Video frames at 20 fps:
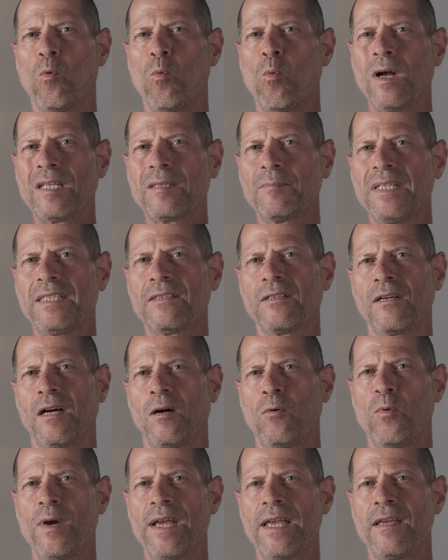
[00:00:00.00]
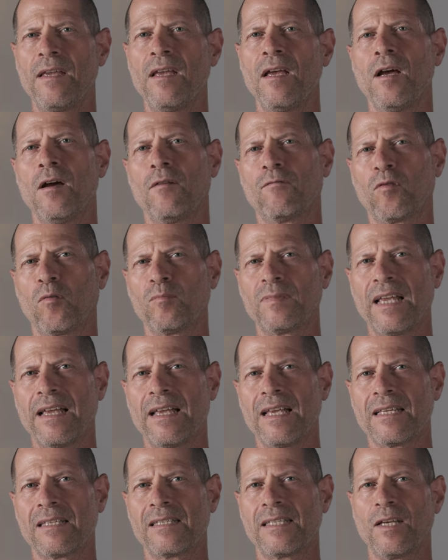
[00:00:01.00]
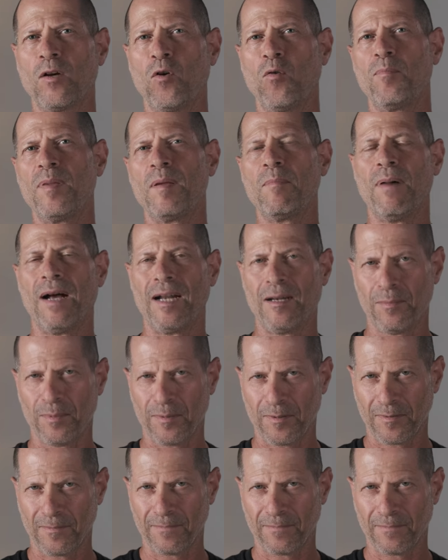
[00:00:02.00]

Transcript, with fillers: one meter away from the COB bulb.